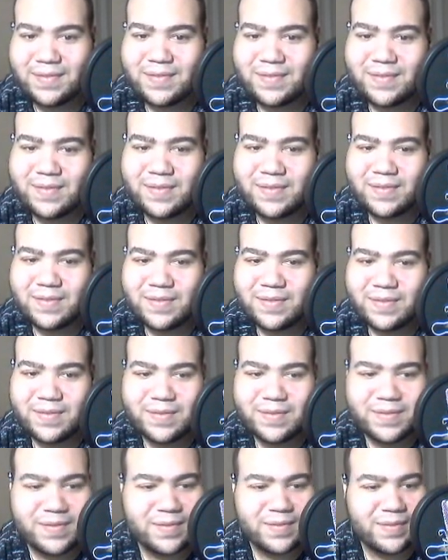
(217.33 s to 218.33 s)

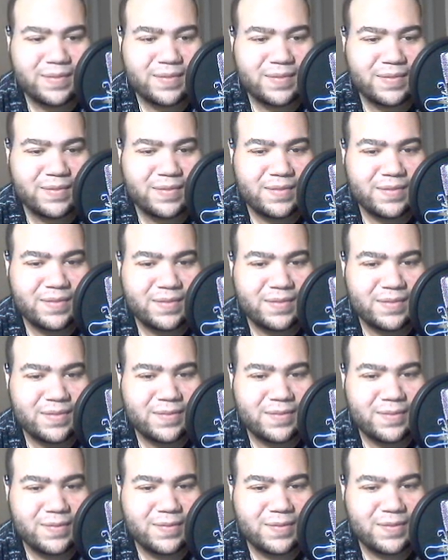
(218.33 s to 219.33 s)

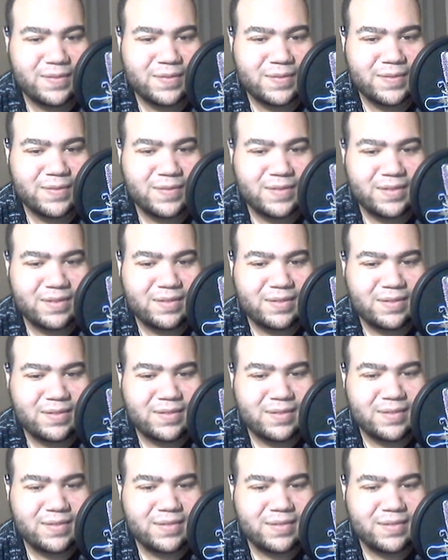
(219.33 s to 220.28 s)
No one is speaking in this clip.